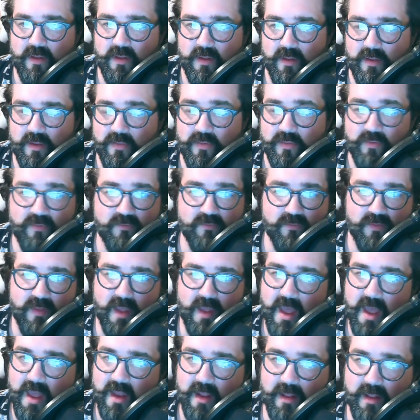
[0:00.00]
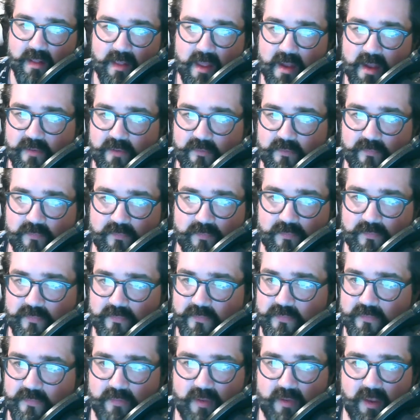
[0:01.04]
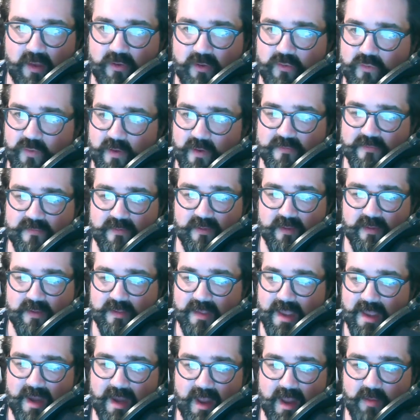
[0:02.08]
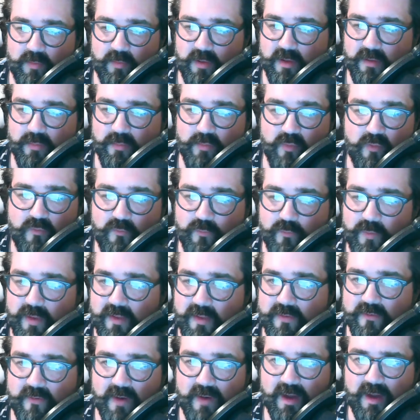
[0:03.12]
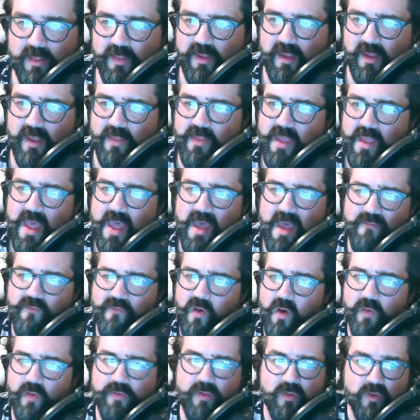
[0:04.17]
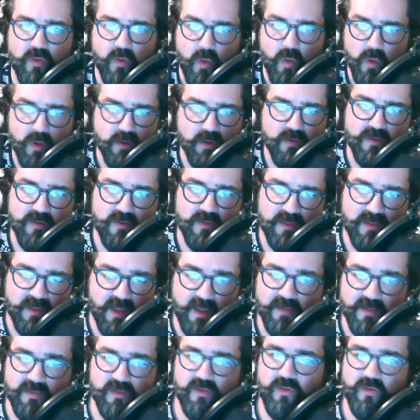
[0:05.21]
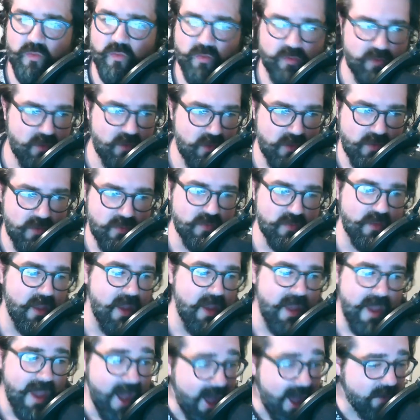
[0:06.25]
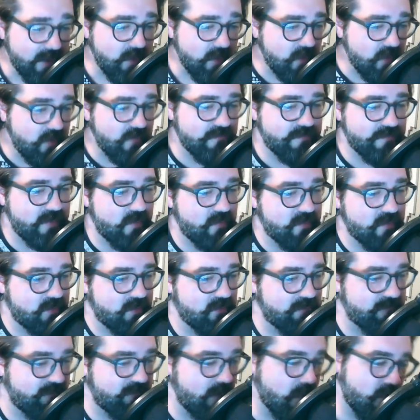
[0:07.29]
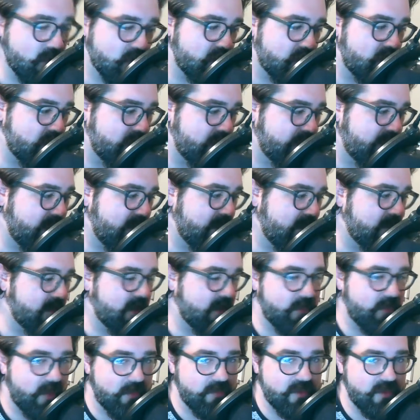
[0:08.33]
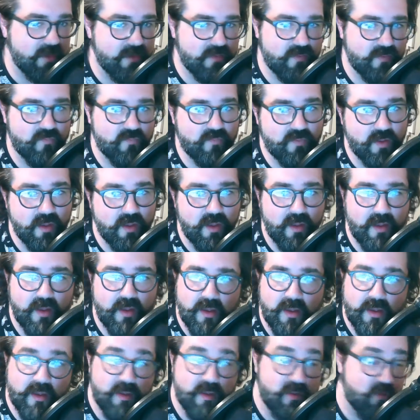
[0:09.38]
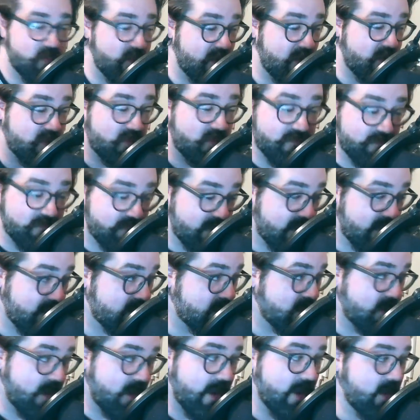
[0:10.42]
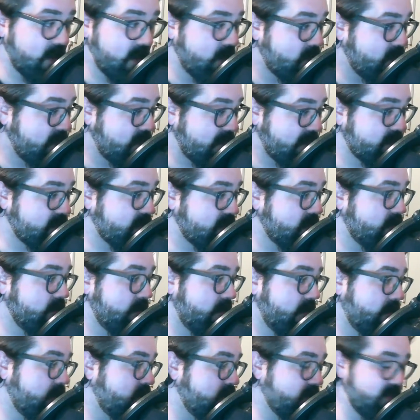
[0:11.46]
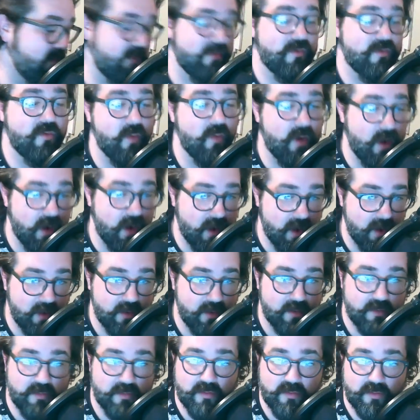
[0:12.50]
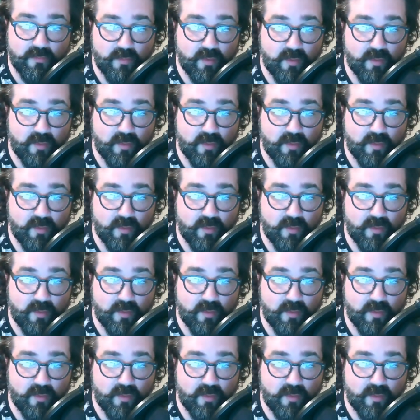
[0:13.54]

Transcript: There is not a lot of interesting dynamic movement or anything and they have all this gorgeous sets to, to use i don't know if that was a functional thing like maybe because of special effects lighting whatever maybe it would have been too hard maybe